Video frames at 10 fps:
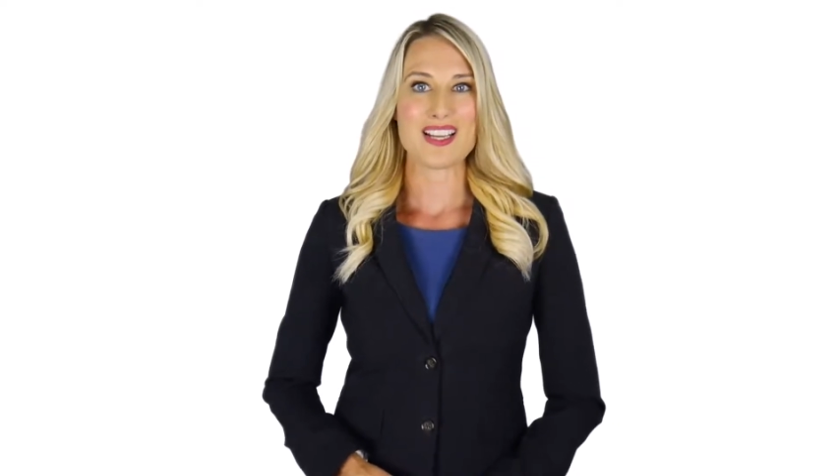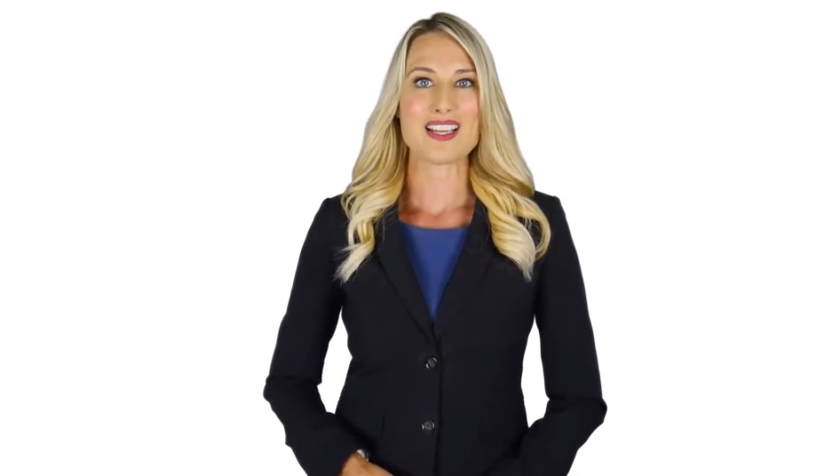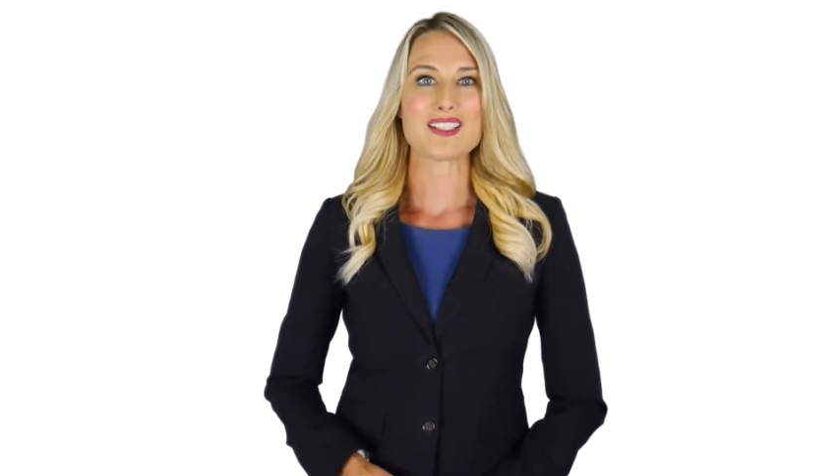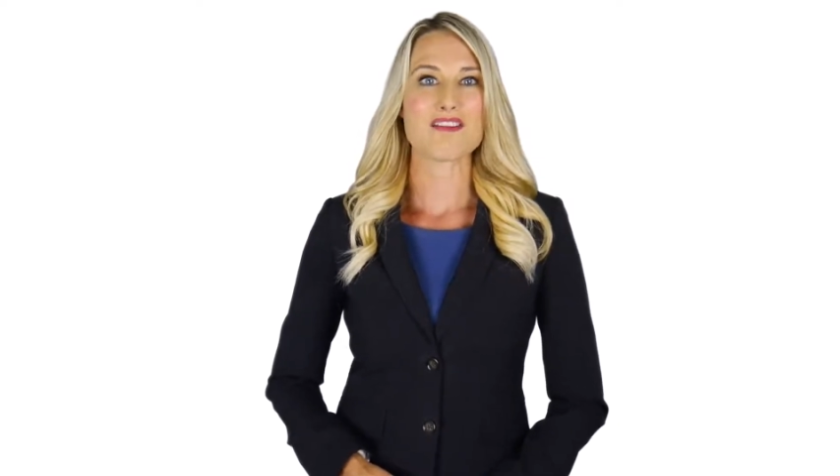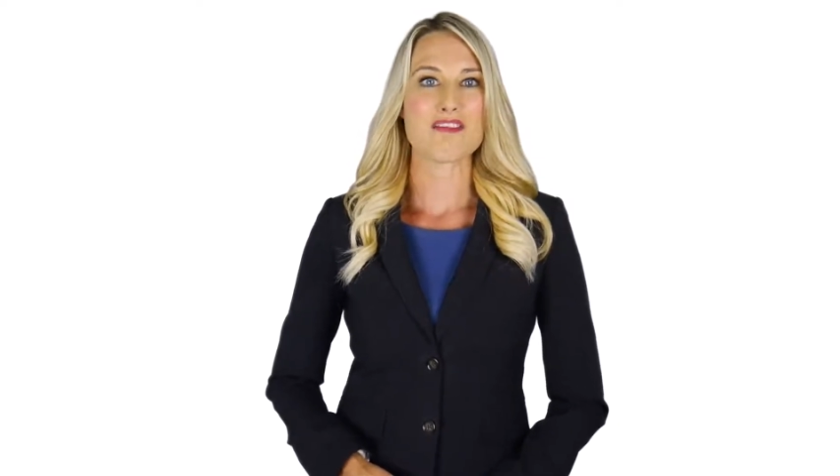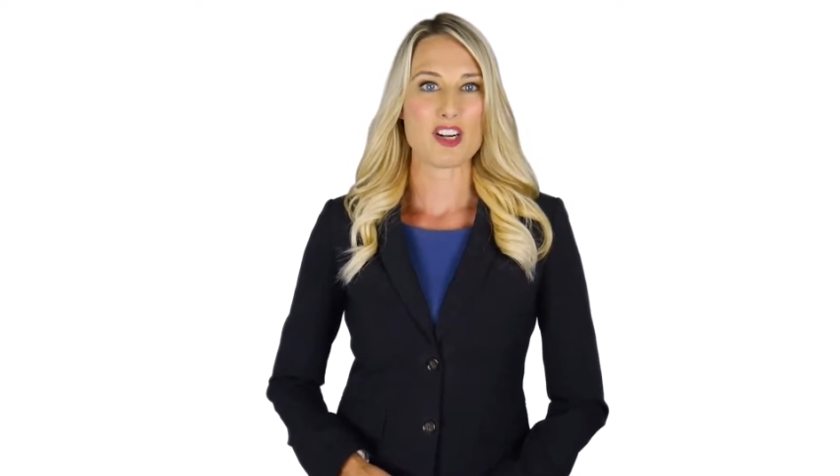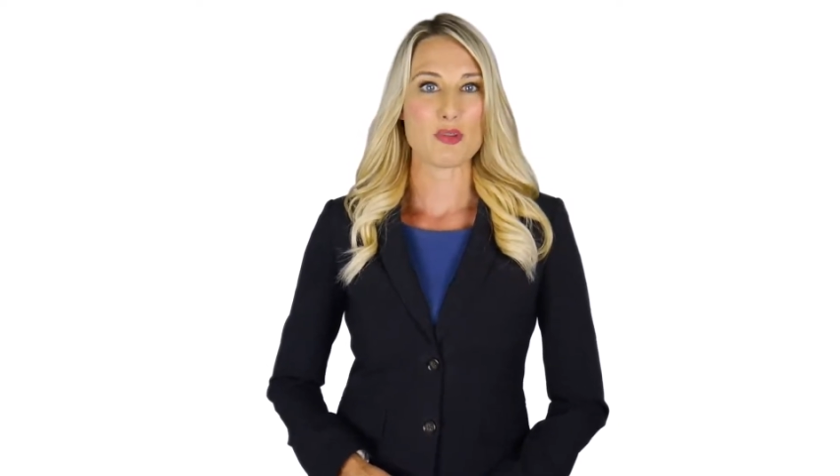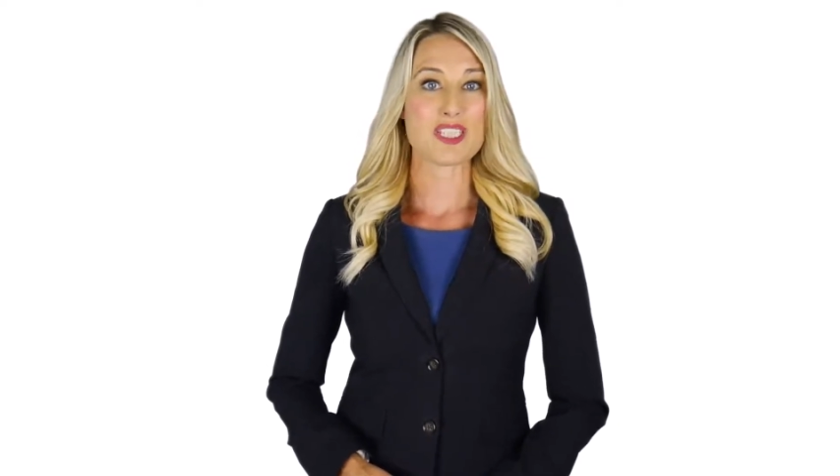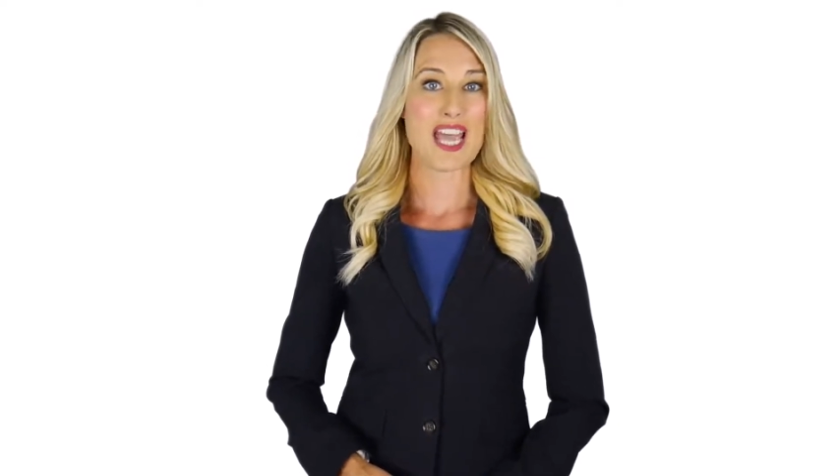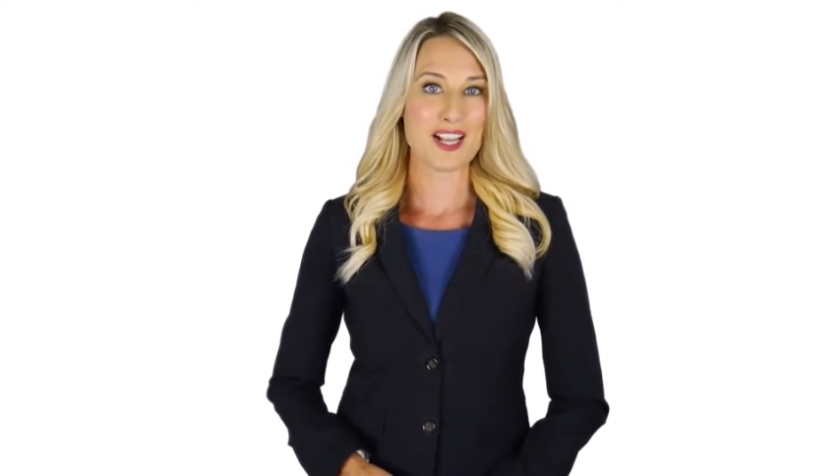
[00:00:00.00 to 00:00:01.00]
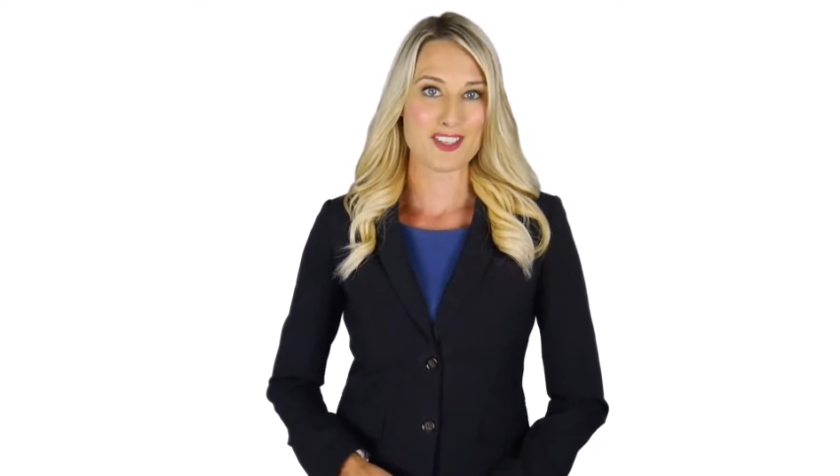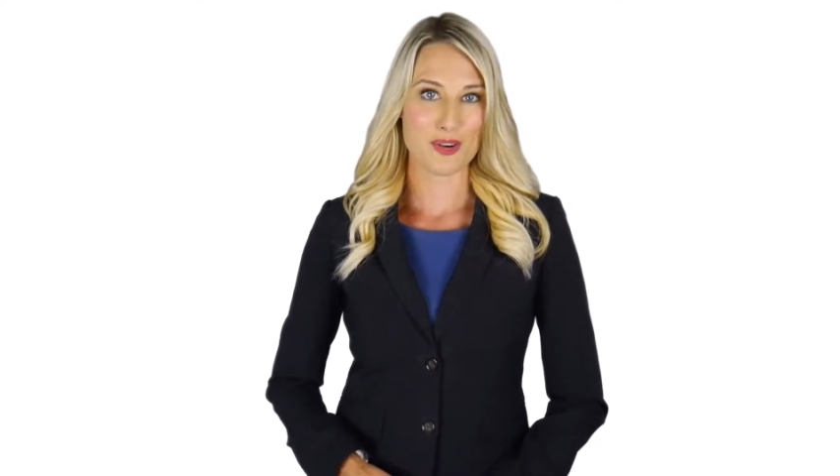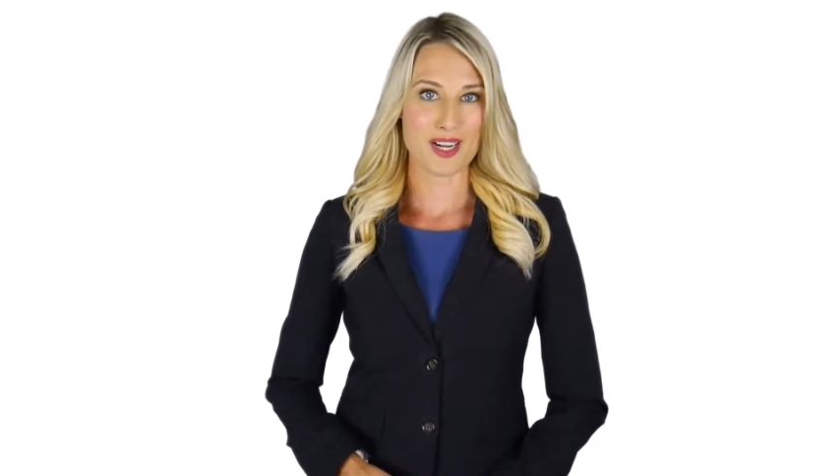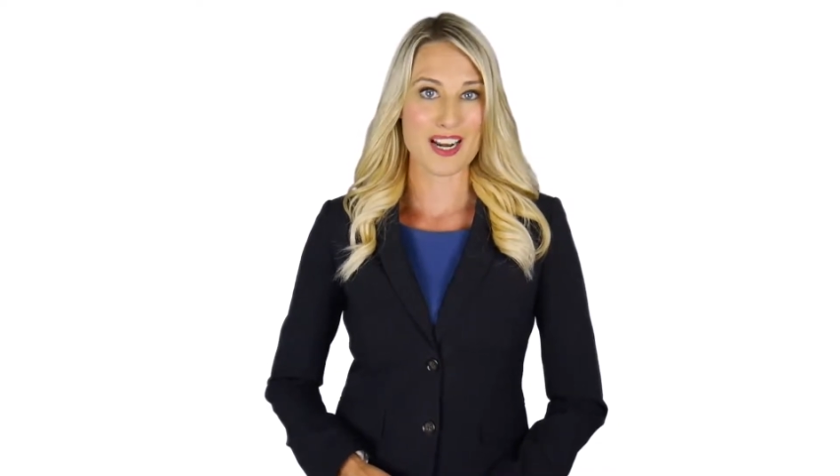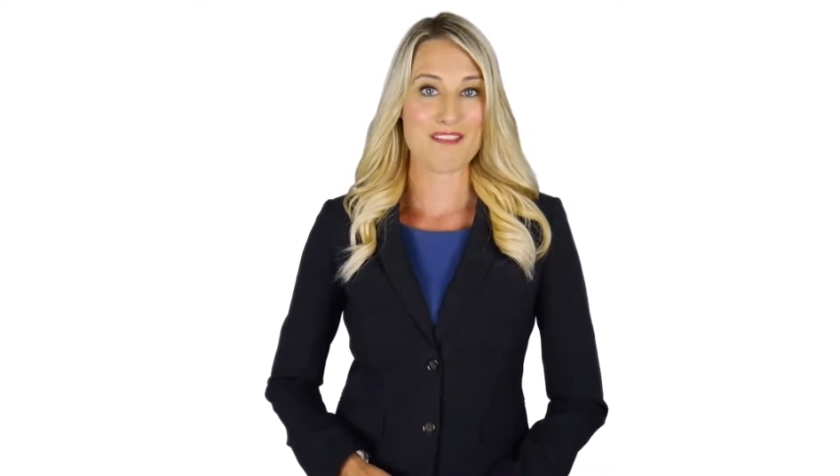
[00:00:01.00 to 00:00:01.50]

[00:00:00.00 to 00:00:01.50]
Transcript: is a federal tax credit